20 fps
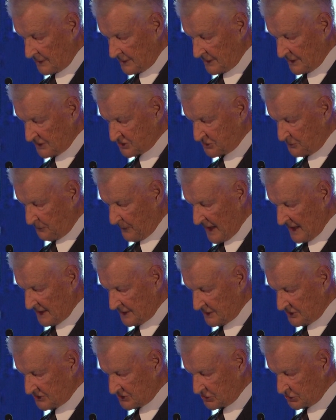
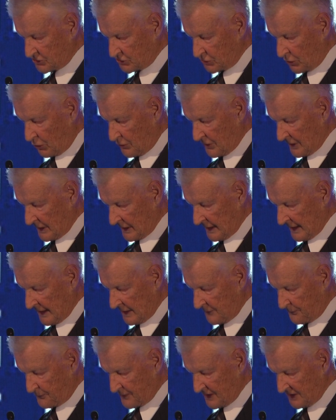despite its historically
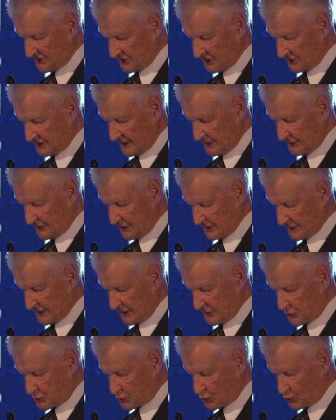unprecedented
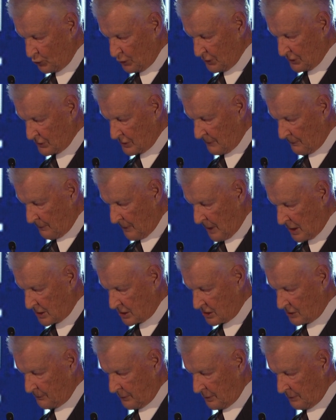and truly
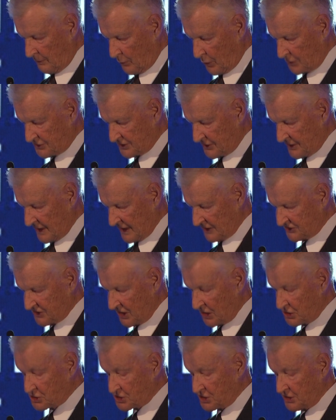remarkable
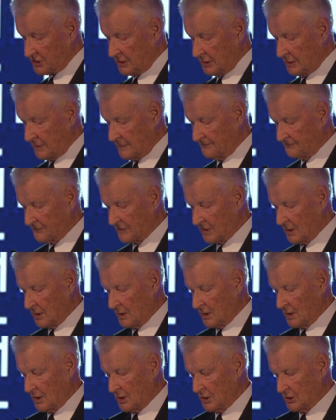modernization,
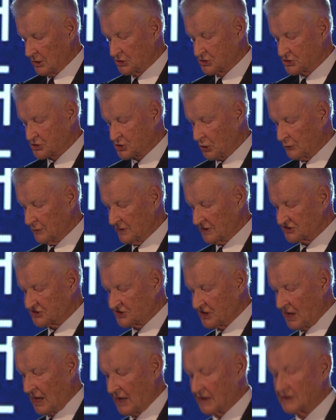is showing
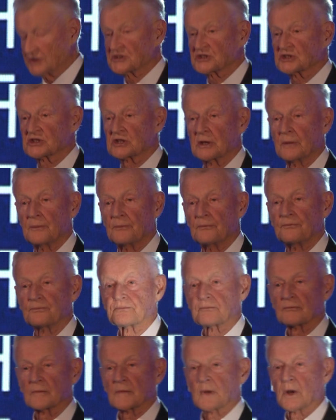signs
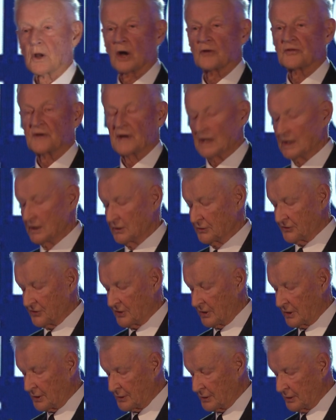of
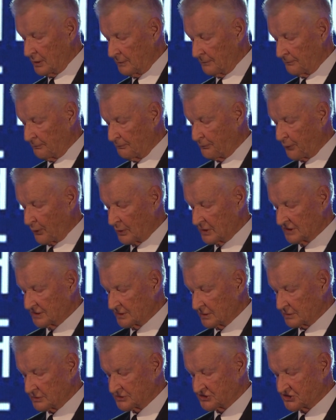internal
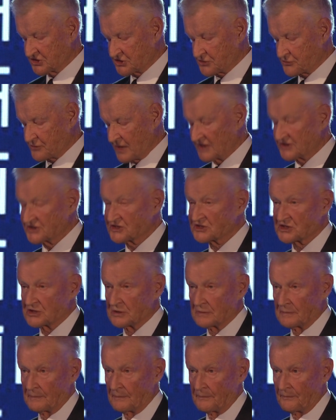political
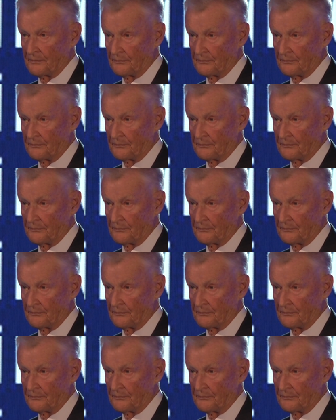stress